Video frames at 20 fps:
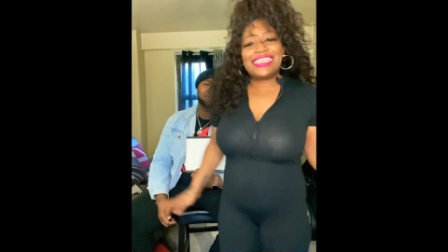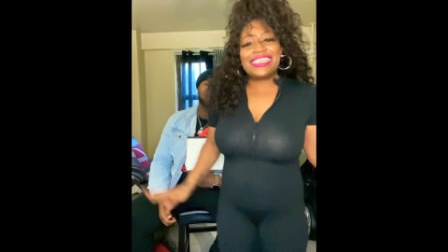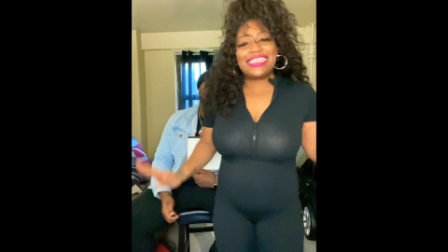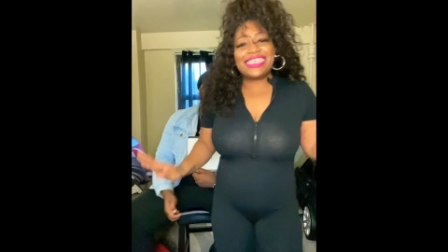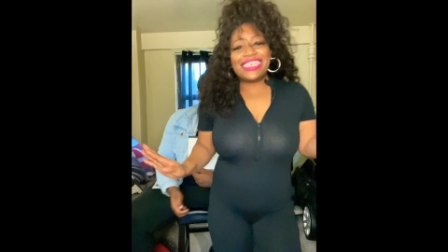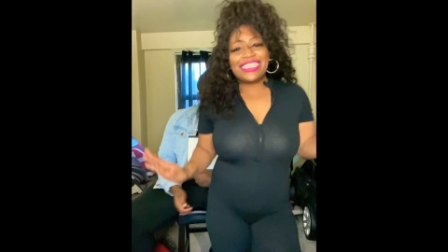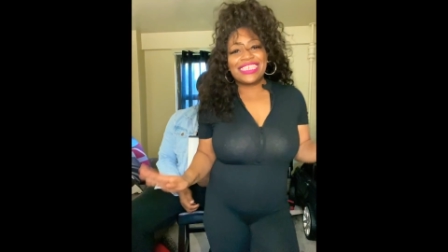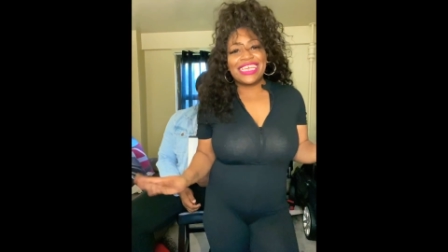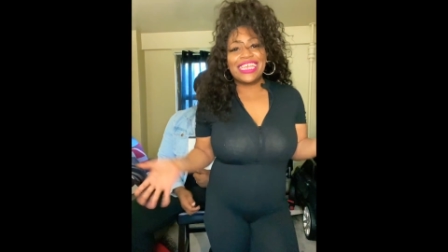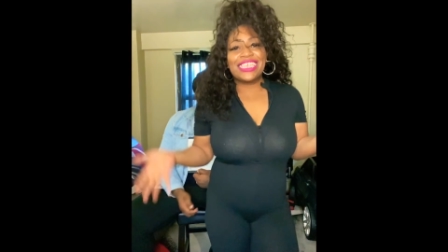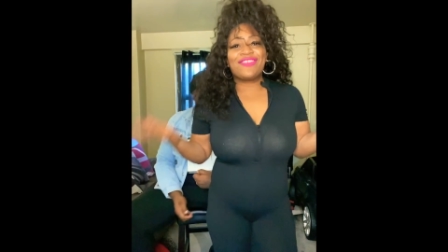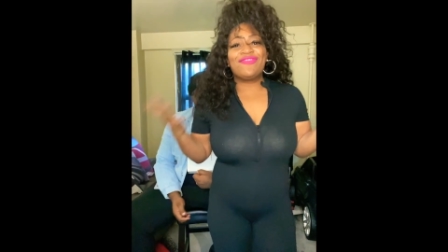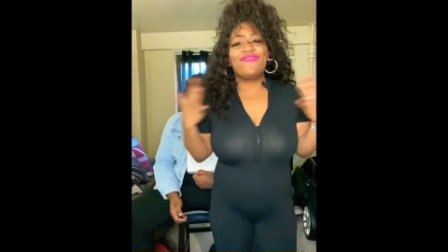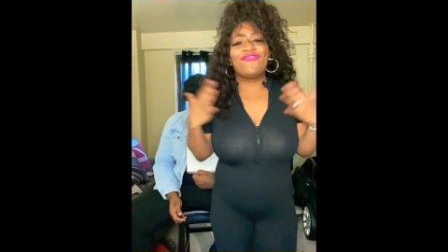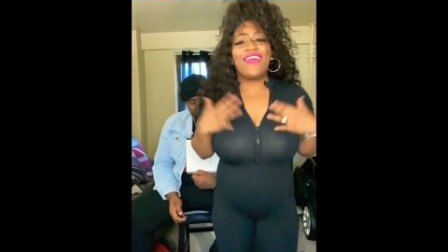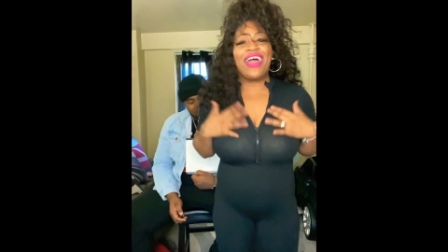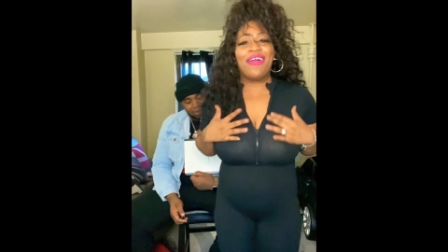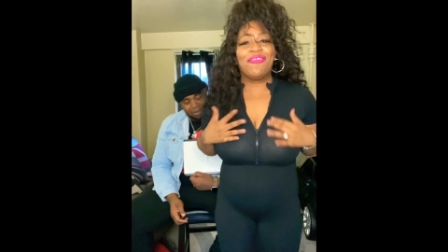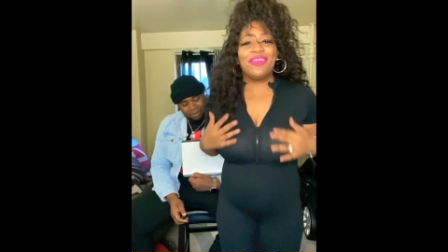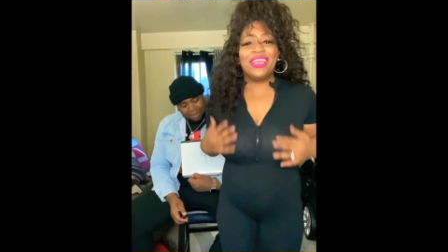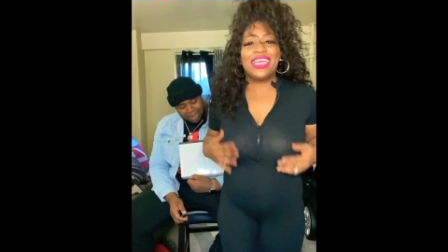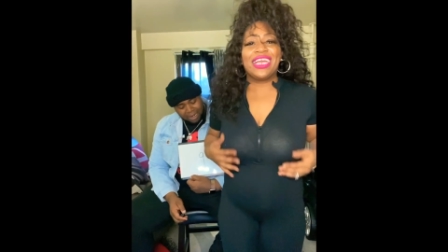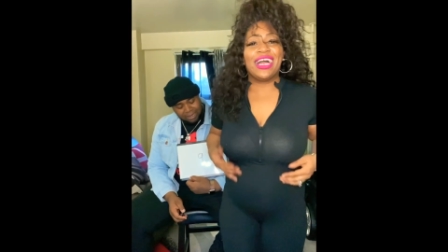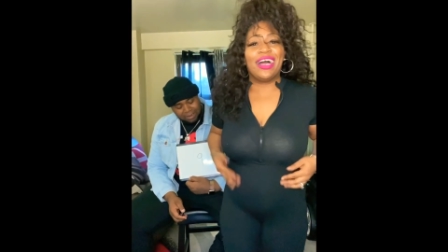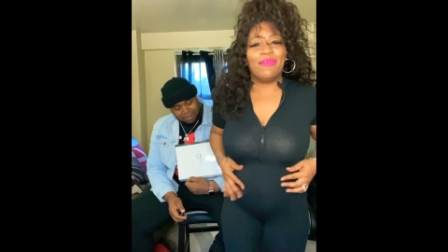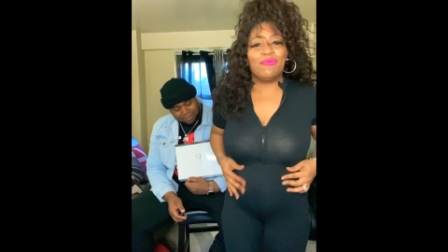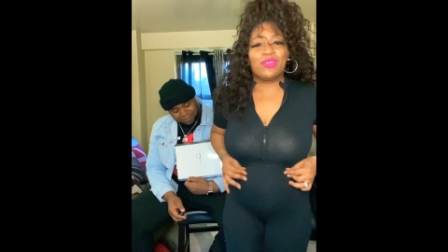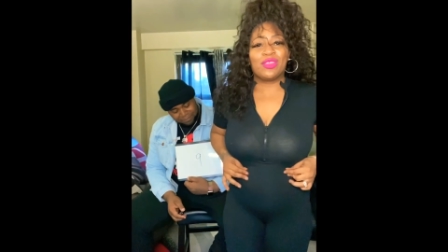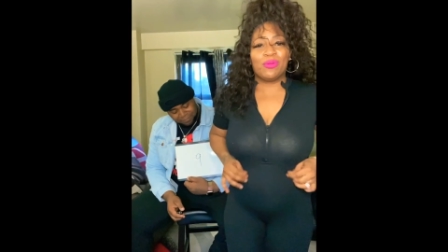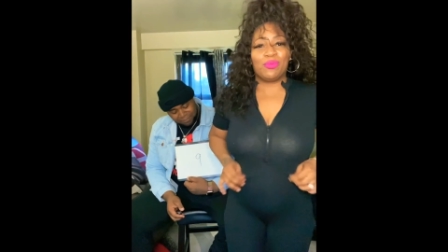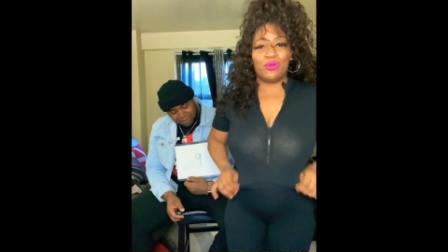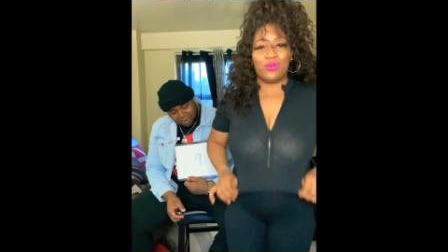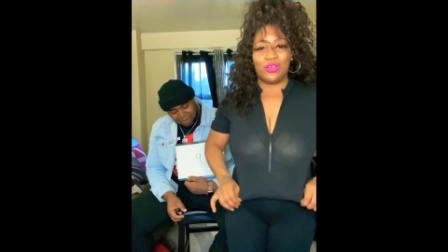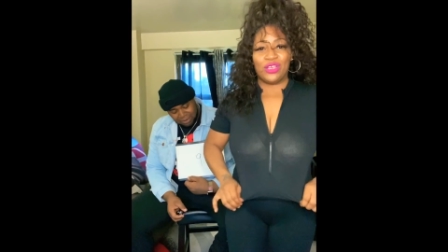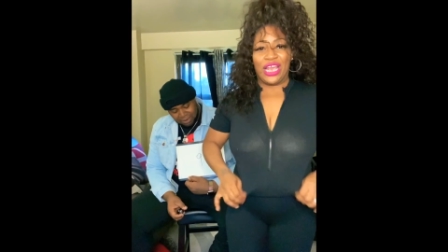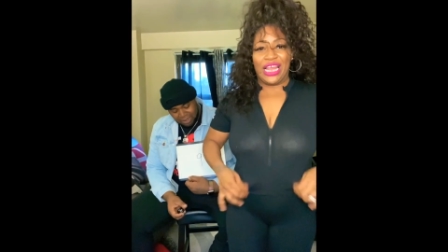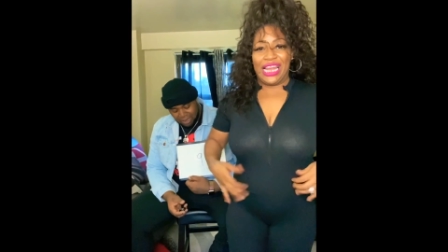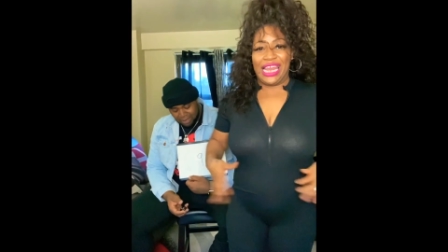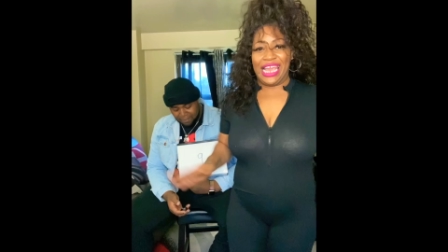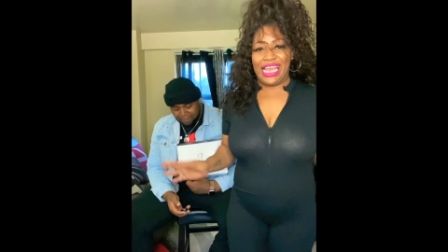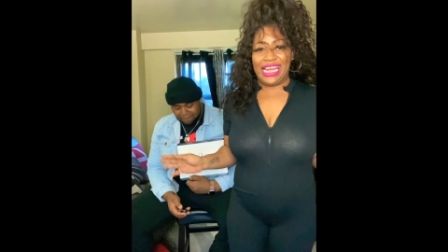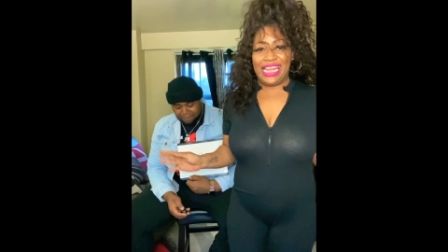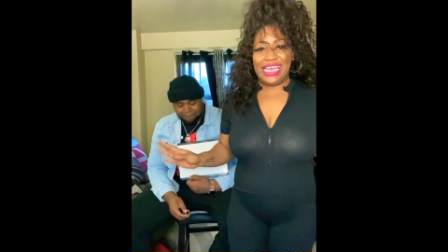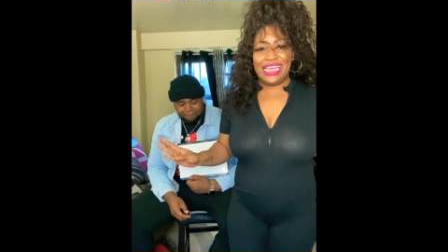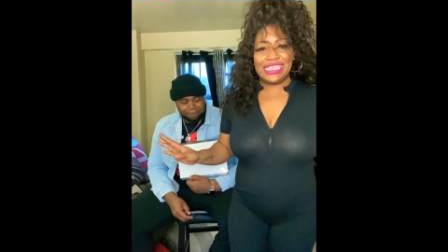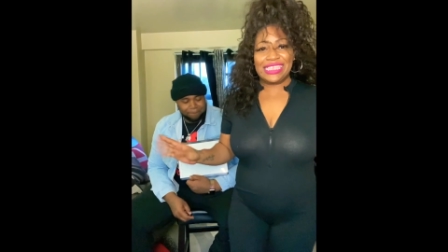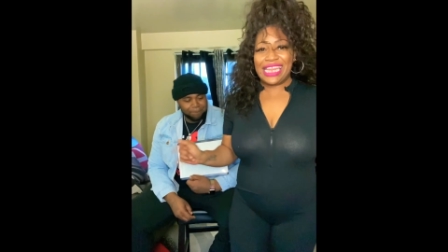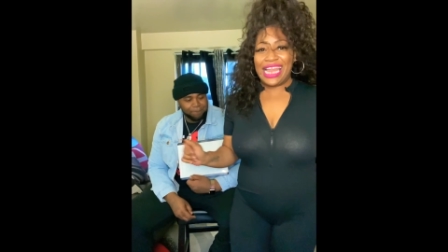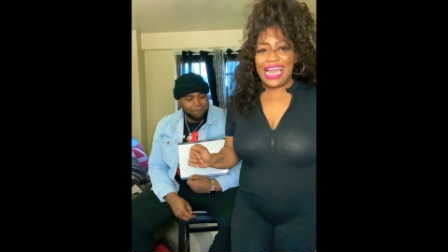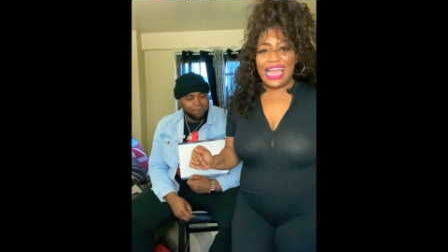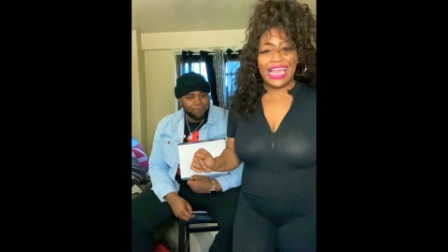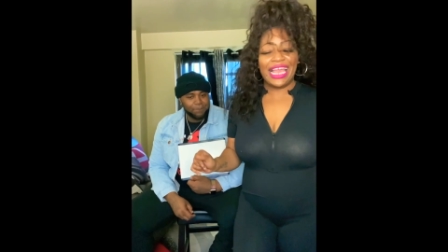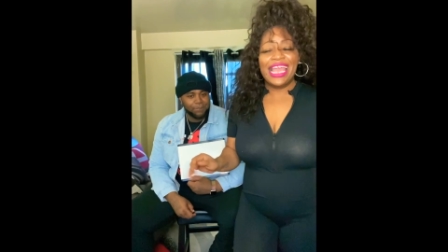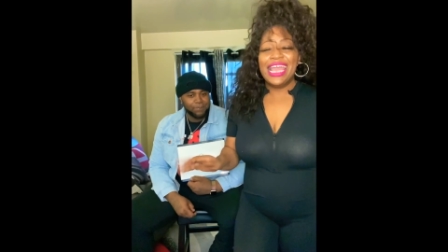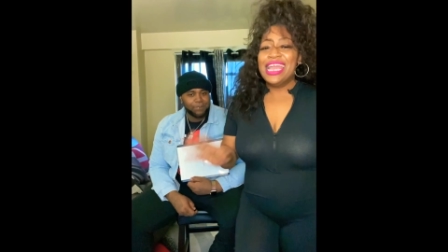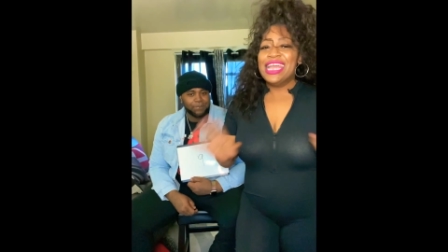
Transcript: man. This is very comfortable, ladies. Like,